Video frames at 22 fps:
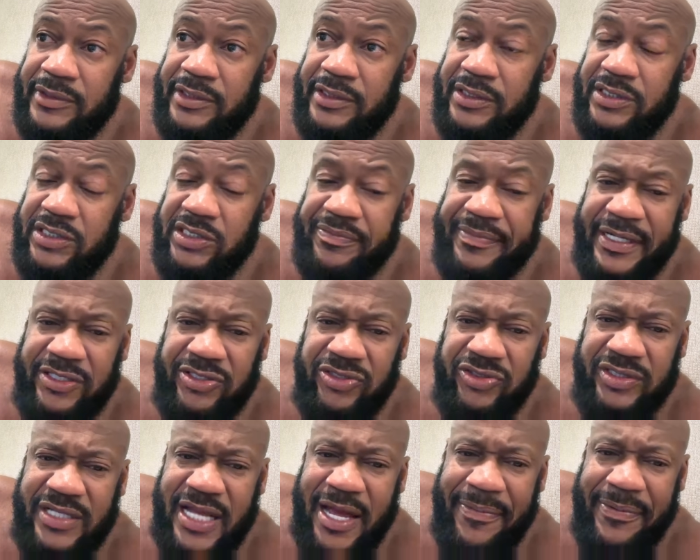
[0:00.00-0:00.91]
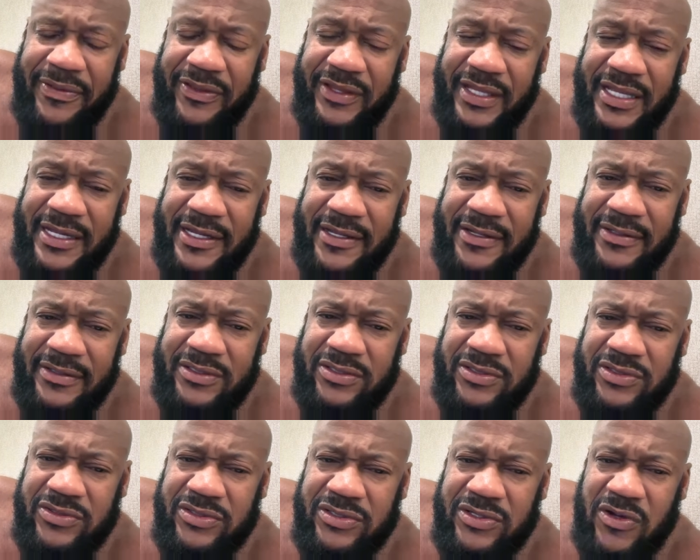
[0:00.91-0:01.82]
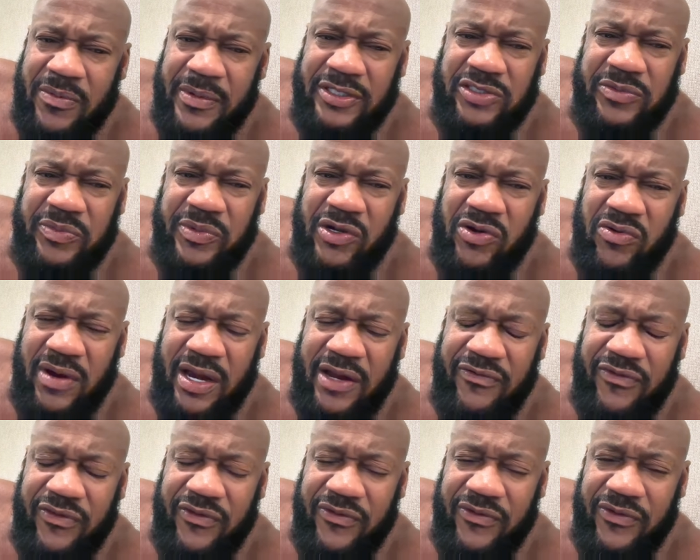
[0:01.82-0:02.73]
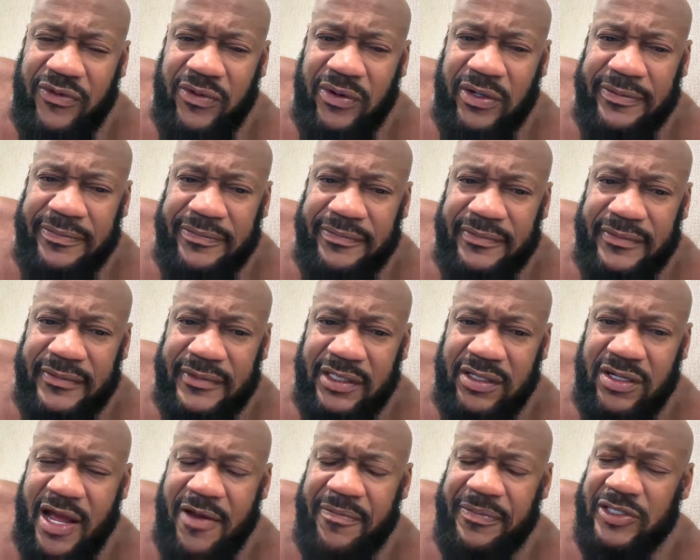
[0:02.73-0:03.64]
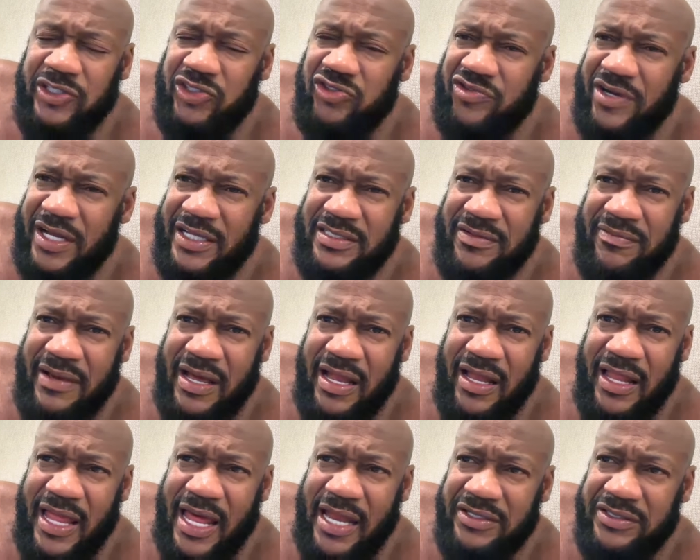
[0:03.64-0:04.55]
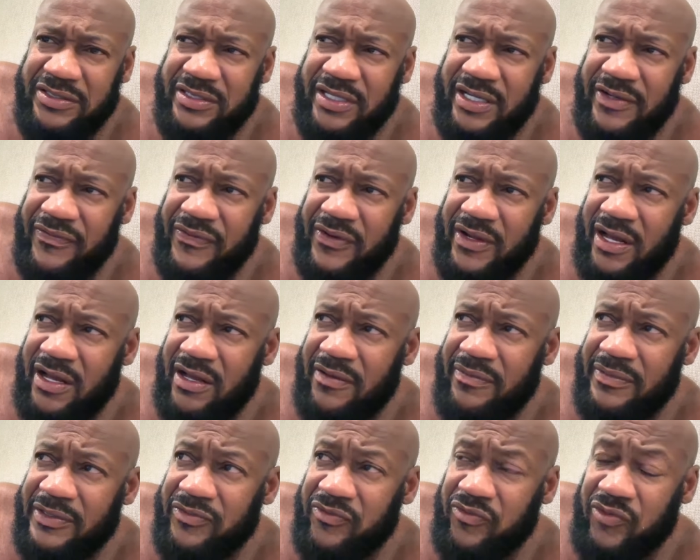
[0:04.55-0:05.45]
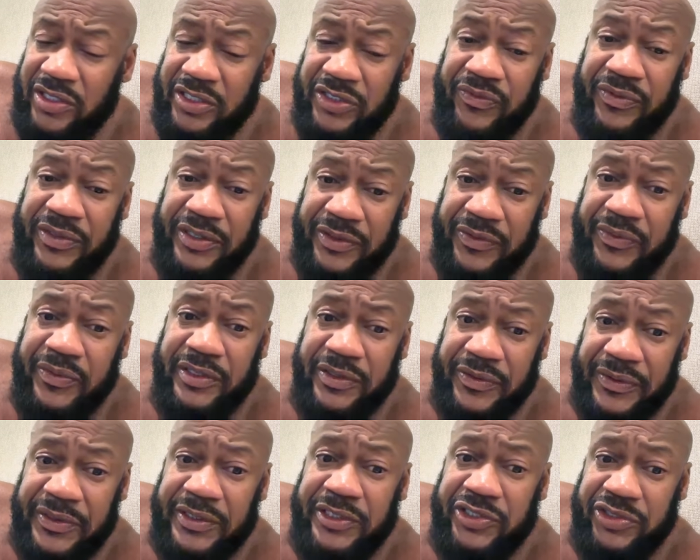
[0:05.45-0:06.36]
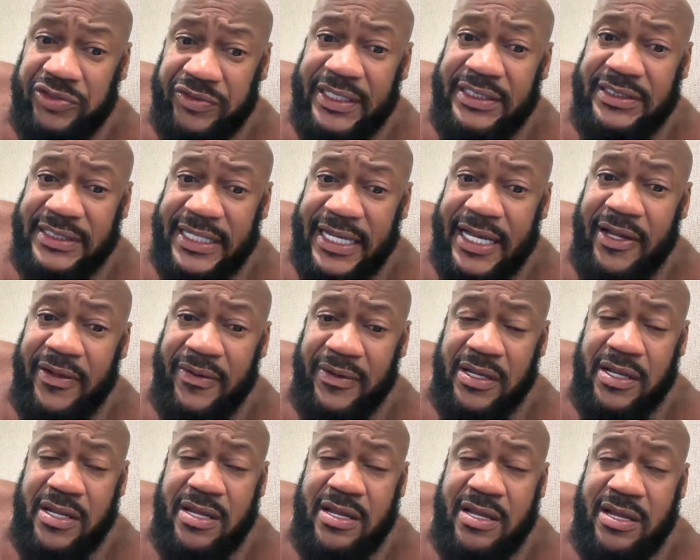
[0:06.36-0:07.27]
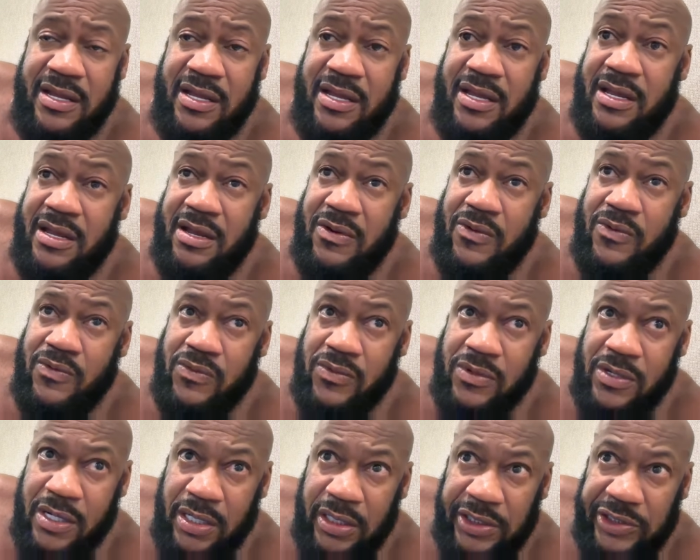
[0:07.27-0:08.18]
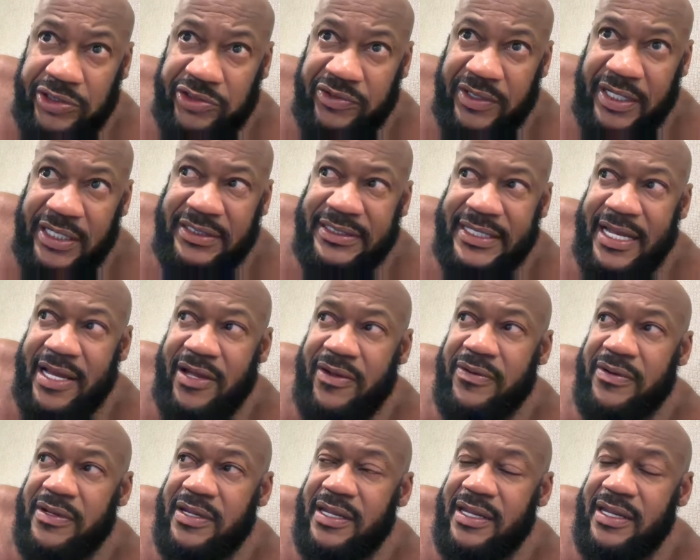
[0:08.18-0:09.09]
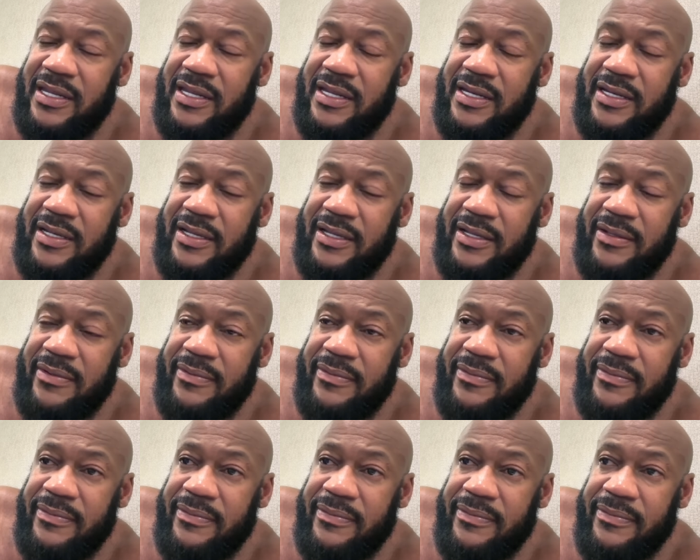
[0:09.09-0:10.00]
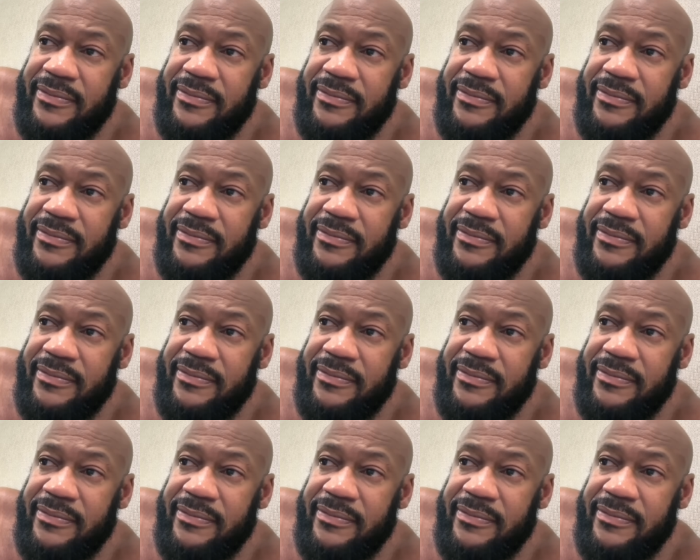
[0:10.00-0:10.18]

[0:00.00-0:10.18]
it just makes you stop and think and so much to be grateful for. You know, I've been stressing about a lot of stuff, y'all. I've been really, really, really, really stressed out. Really stressed out. And um,